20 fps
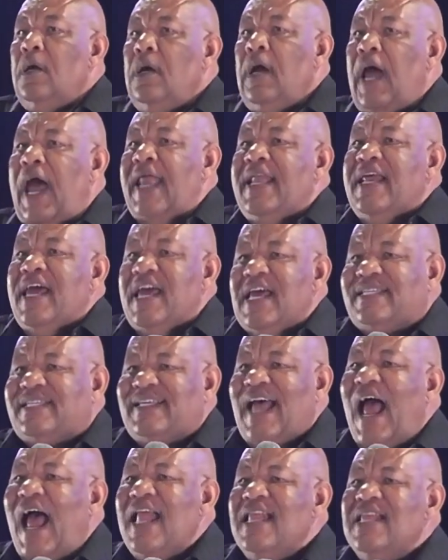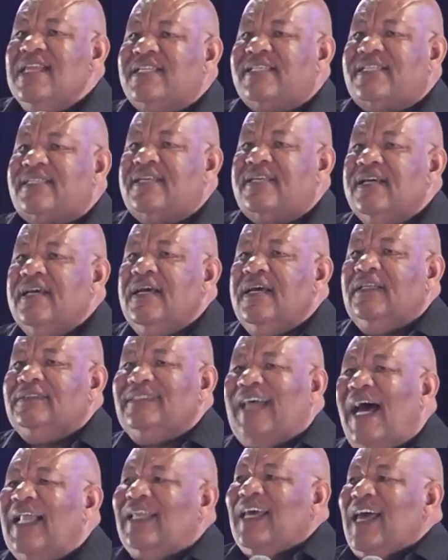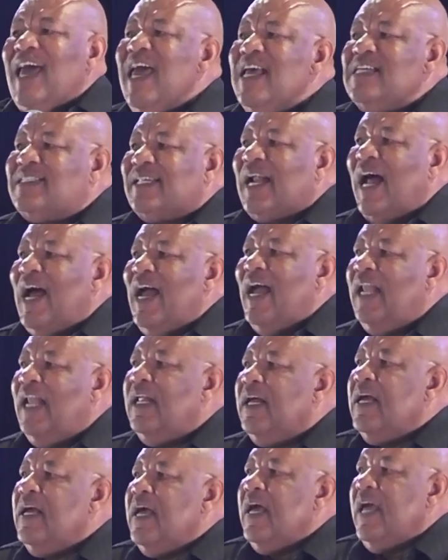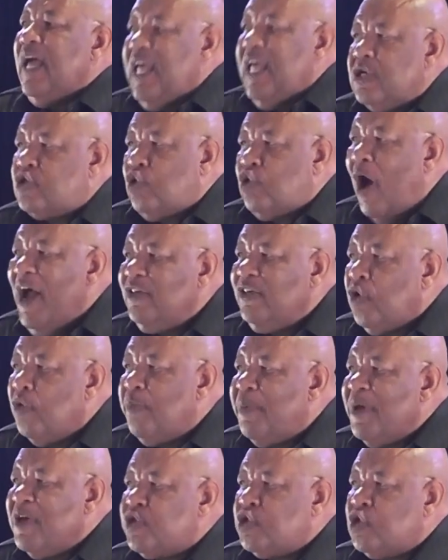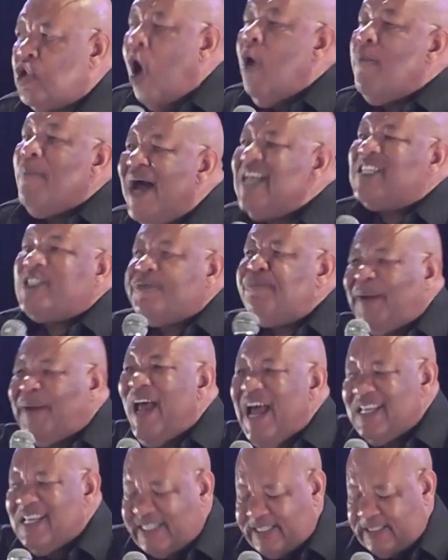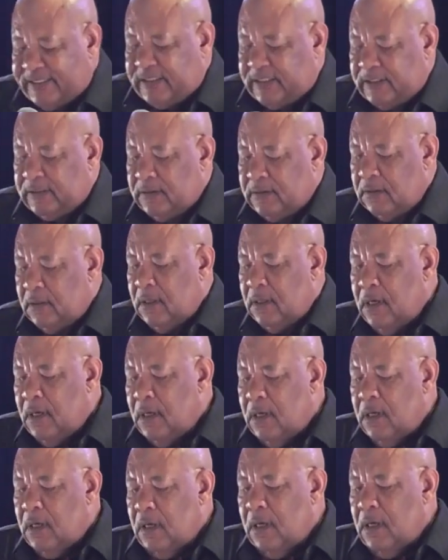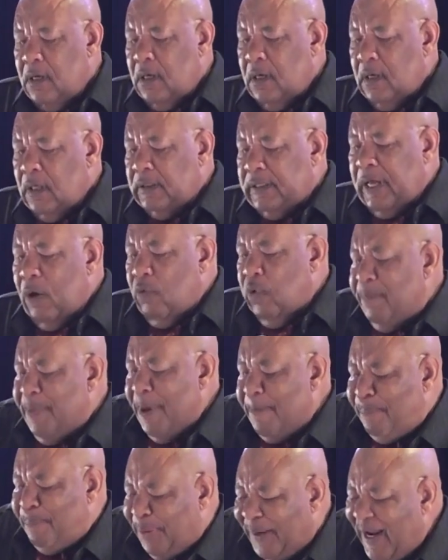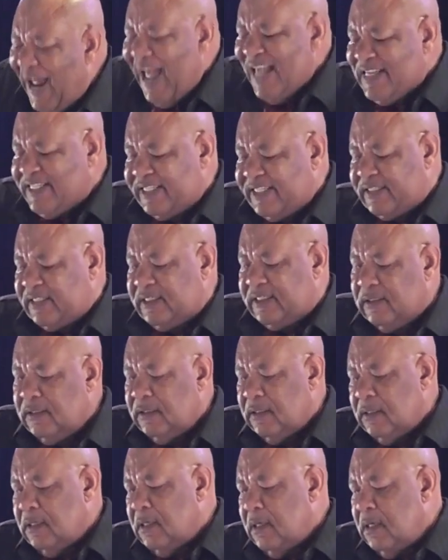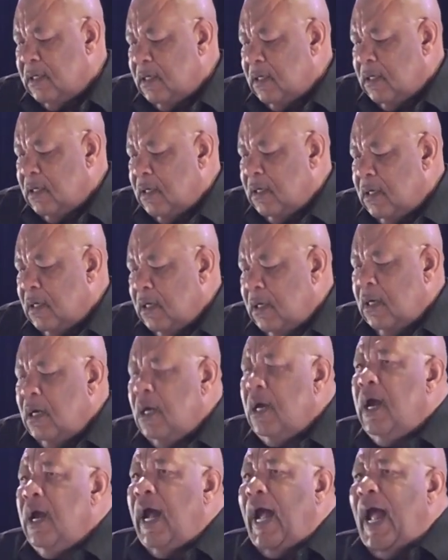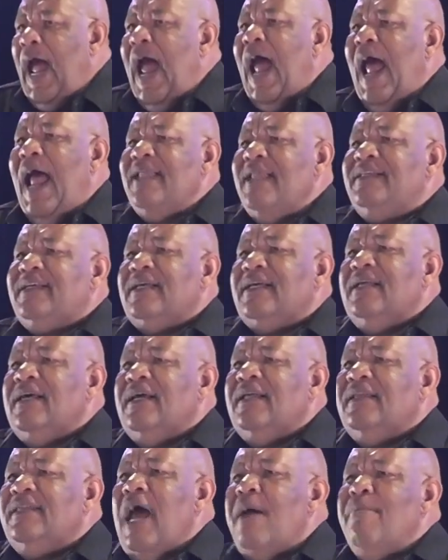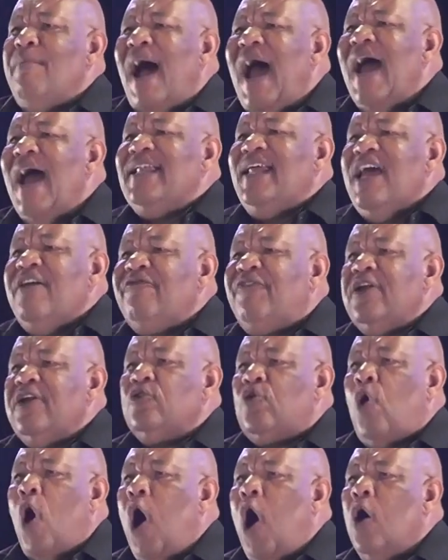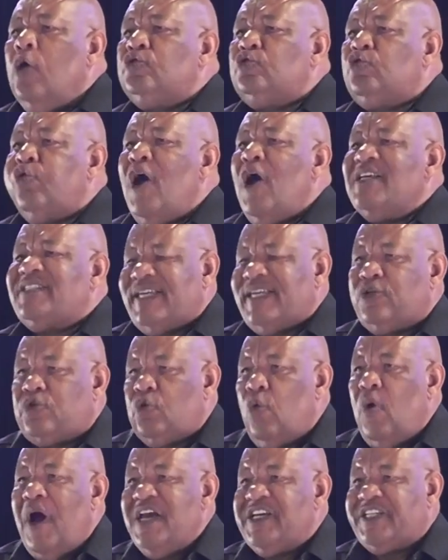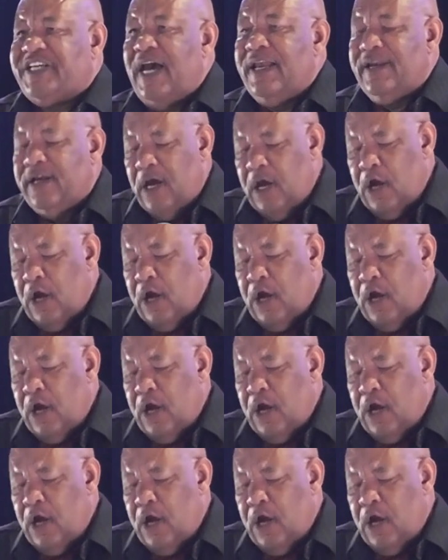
And he sensed that Israel is going to be so much pressed. They will be pressed. And they might even go to a situation